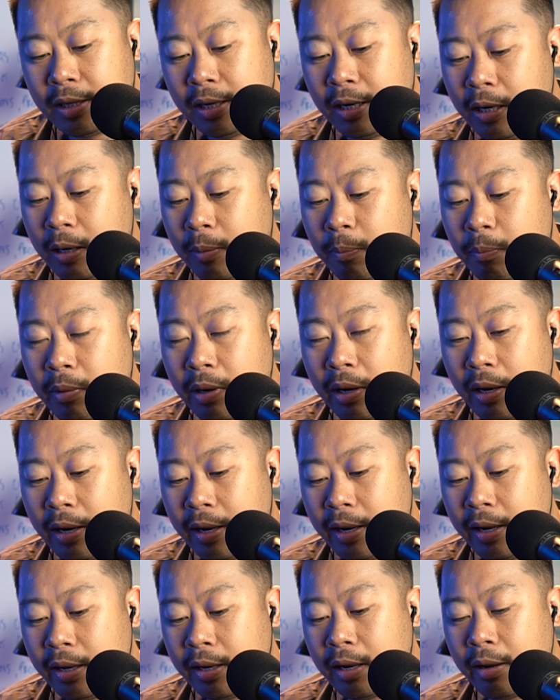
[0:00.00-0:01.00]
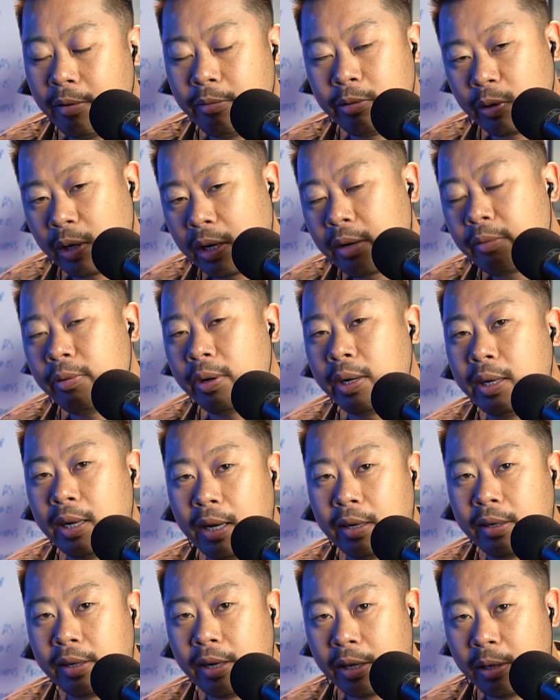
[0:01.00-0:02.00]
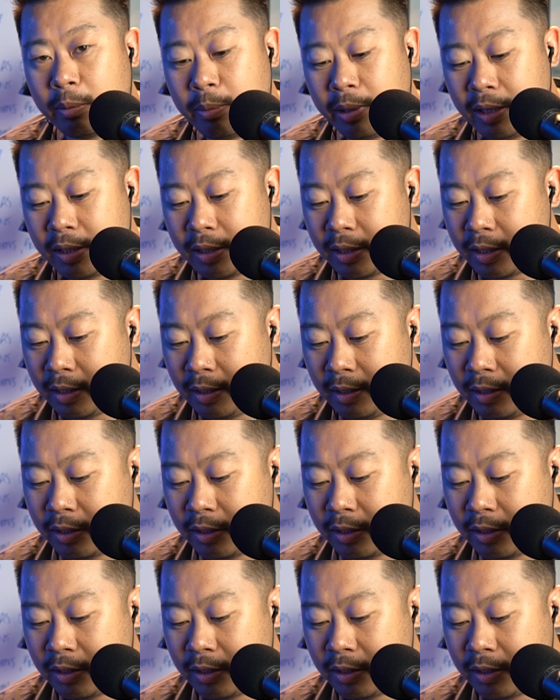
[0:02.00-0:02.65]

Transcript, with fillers: Um, I have already figured out the other bits.